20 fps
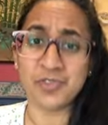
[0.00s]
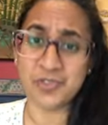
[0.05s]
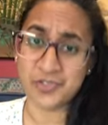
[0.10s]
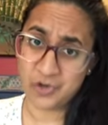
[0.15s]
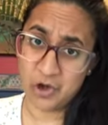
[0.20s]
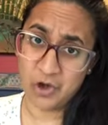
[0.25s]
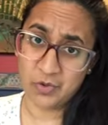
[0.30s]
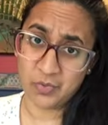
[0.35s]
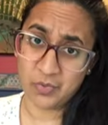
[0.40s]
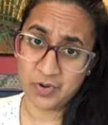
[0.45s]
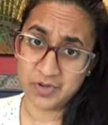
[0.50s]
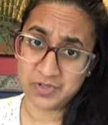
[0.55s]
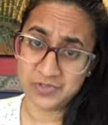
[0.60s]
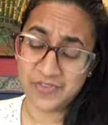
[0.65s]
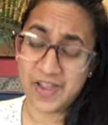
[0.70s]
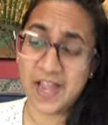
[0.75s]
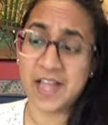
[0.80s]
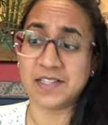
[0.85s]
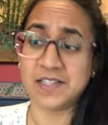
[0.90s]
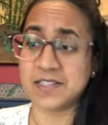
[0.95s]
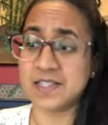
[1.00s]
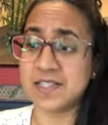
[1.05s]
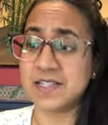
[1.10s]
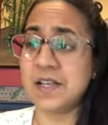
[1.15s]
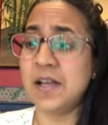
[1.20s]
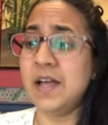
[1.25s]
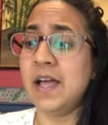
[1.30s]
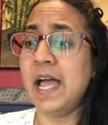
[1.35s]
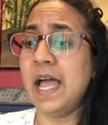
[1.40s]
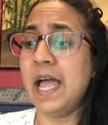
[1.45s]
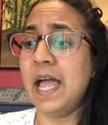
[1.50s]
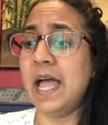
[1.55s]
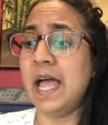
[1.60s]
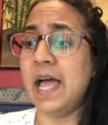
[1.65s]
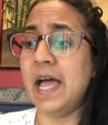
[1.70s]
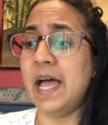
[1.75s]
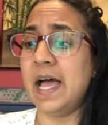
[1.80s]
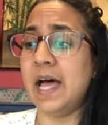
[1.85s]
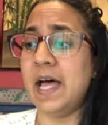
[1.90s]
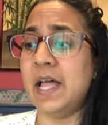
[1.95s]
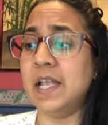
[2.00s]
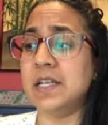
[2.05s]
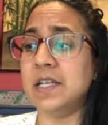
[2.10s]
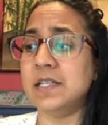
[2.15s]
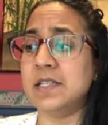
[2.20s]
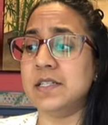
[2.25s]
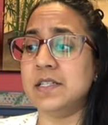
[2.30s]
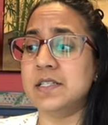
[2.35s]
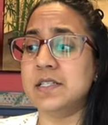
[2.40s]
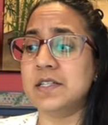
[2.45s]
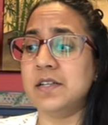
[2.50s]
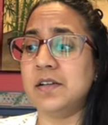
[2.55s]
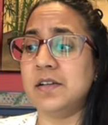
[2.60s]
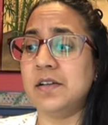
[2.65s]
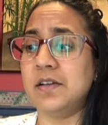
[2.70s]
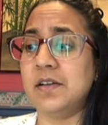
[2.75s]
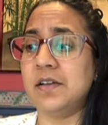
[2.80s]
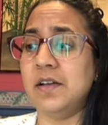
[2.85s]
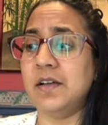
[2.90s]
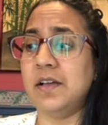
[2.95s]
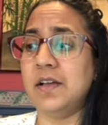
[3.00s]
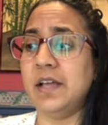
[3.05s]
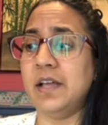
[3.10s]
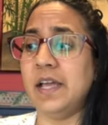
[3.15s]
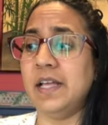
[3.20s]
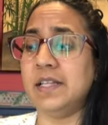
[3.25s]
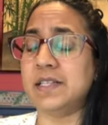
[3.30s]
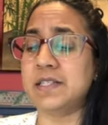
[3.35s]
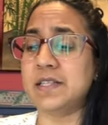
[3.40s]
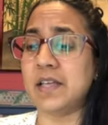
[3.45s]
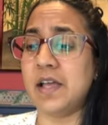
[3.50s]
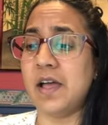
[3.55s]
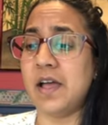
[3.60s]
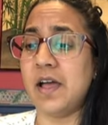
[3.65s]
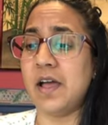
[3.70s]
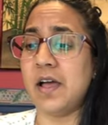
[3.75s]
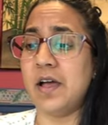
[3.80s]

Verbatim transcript: for the Star Wars fans and it's